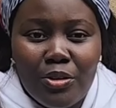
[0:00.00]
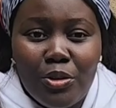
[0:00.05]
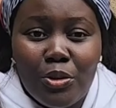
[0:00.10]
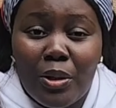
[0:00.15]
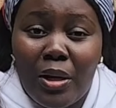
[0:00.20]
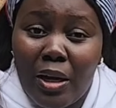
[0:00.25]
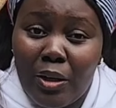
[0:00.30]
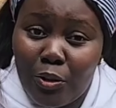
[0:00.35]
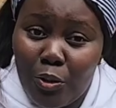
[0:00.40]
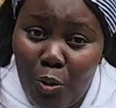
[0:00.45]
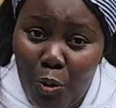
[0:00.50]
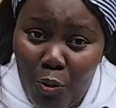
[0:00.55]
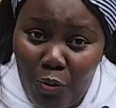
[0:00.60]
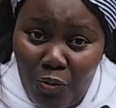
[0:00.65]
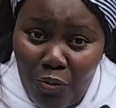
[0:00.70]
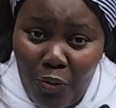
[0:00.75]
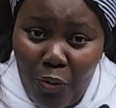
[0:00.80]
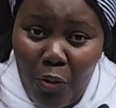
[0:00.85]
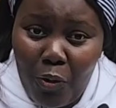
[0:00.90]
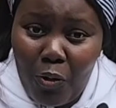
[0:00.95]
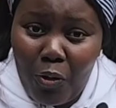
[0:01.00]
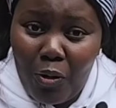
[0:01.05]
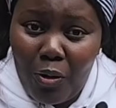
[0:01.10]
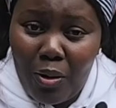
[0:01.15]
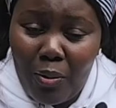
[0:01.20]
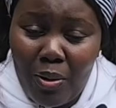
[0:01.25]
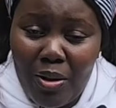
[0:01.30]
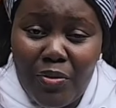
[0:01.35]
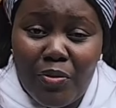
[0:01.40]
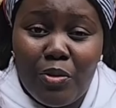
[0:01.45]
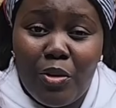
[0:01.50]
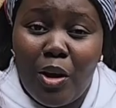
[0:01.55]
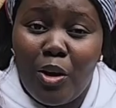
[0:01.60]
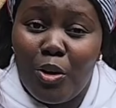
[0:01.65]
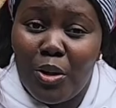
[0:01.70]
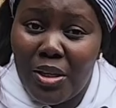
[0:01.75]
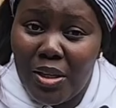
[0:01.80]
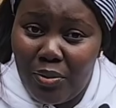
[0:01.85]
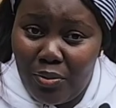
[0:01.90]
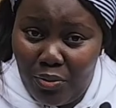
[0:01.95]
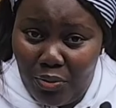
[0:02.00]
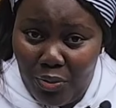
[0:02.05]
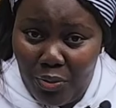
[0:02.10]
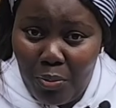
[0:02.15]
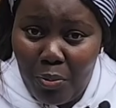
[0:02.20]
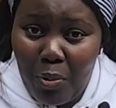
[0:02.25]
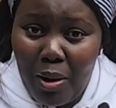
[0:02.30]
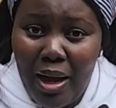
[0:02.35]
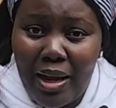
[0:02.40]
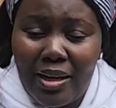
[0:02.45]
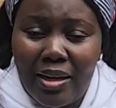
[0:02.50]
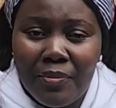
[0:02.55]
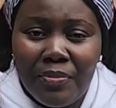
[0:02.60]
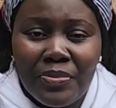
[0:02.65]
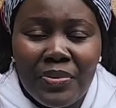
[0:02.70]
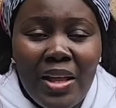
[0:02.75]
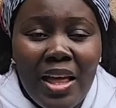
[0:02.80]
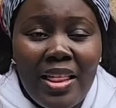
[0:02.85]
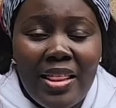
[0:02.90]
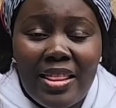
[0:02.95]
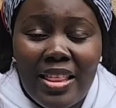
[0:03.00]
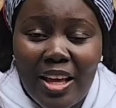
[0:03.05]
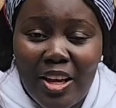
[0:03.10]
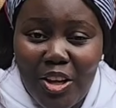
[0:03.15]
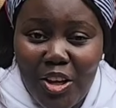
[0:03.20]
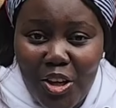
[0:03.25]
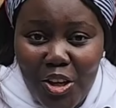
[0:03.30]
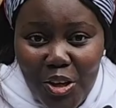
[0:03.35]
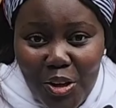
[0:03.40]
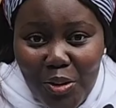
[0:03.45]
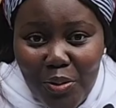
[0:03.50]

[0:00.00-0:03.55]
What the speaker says: you can go for if you are looking for one. Thank